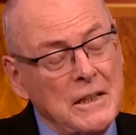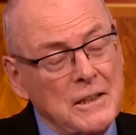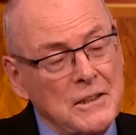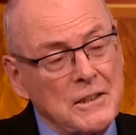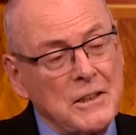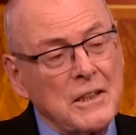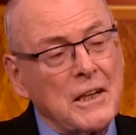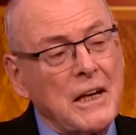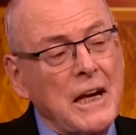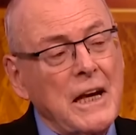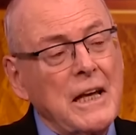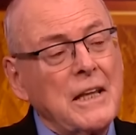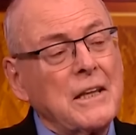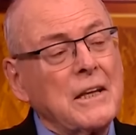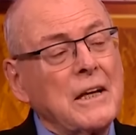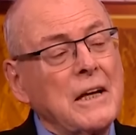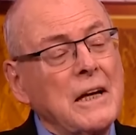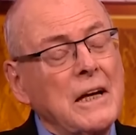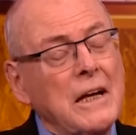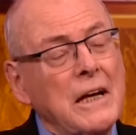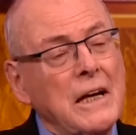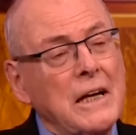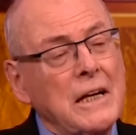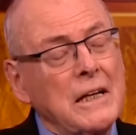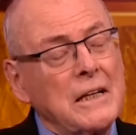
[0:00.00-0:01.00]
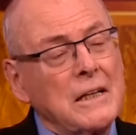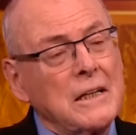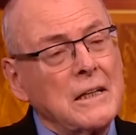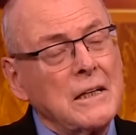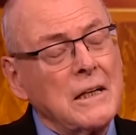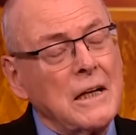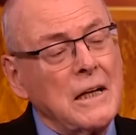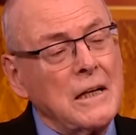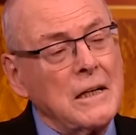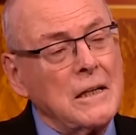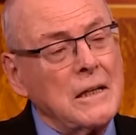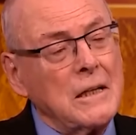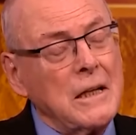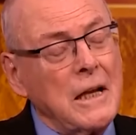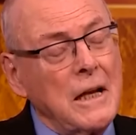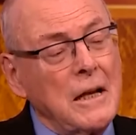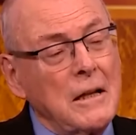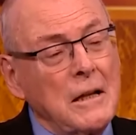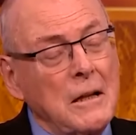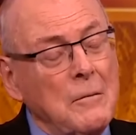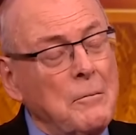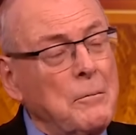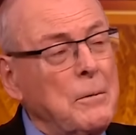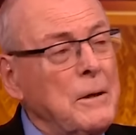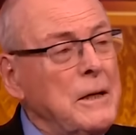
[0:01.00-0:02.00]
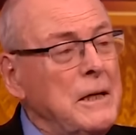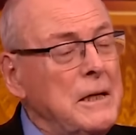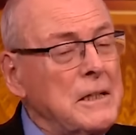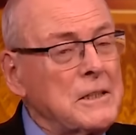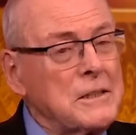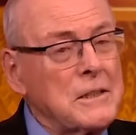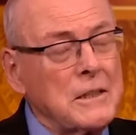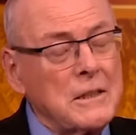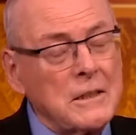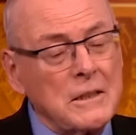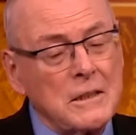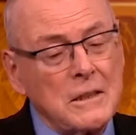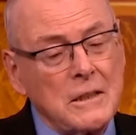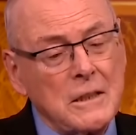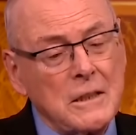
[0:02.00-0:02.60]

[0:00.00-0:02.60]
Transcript: together and at peace. And